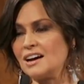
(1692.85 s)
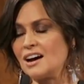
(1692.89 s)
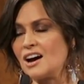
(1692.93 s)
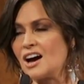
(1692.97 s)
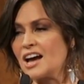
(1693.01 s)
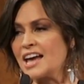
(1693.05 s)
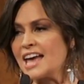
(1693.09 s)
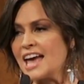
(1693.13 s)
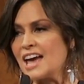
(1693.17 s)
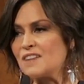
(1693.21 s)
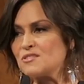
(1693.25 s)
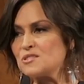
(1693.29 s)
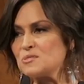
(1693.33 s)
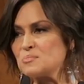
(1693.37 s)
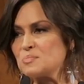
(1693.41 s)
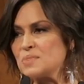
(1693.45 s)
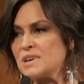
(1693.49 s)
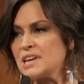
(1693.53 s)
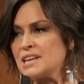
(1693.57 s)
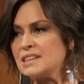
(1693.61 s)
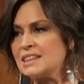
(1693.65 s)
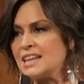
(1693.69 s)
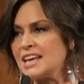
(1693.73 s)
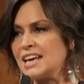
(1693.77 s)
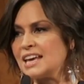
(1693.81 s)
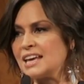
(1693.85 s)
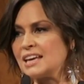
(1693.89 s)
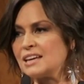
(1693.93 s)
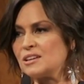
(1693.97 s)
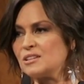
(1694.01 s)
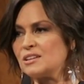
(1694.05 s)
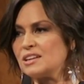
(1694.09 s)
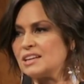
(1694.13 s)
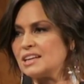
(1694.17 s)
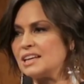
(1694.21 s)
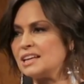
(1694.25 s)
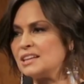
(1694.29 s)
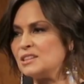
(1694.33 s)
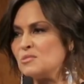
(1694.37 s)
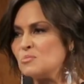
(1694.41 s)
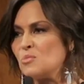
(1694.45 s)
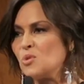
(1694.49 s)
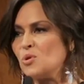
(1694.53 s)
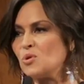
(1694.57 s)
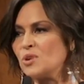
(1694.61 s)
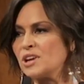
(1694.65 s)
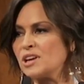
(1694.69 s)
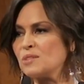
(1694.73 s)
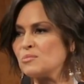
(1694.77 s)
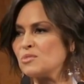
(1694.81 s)
I haven't been there in the
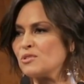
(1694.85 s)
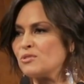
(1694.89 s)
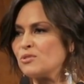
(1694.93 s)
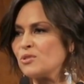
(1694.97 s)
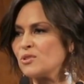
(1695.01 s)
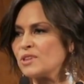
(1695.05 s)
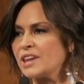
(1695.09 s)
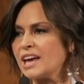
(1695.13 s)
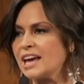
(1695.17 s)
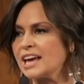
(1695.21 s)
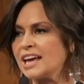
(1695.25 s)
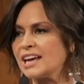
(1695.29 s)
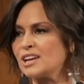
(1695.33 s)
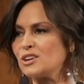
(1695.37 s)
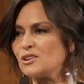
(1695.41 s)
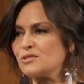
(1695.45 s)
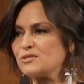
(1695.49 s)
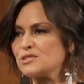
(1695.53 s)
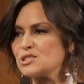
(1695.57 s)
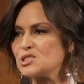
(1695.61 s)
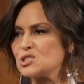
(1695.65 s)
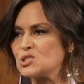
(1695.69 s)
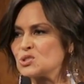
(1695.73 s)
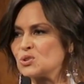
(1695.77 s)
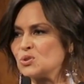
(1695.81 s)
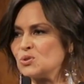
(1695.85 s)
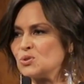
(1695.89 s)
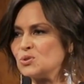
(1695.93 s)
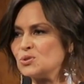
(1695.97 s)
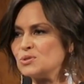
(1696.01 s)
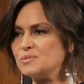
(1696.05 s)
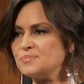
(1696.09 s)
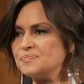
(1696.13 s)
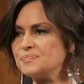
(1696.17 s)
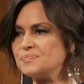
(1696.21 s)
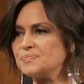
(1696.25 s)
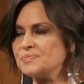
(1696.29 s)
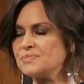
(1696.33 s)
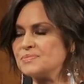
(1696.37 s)
morning before they head off to school.